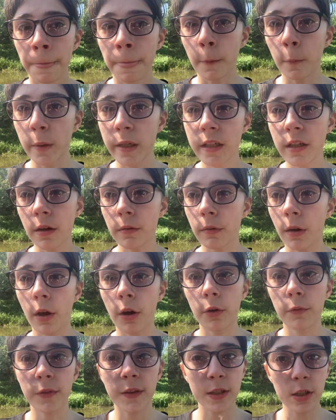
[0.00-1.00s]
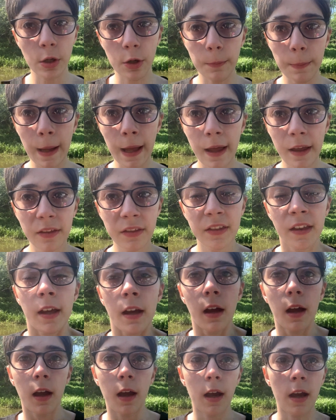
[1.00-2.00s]
We don't own the tow path,
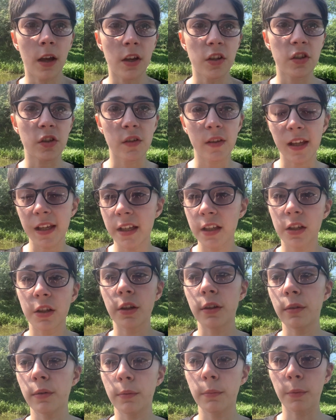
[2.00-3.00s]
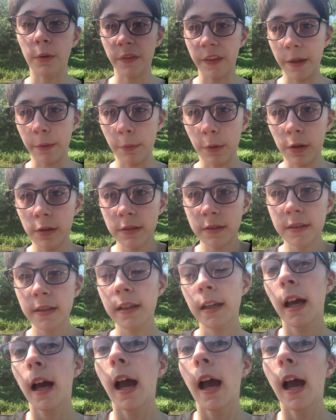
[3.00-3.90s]
so they can do what they want.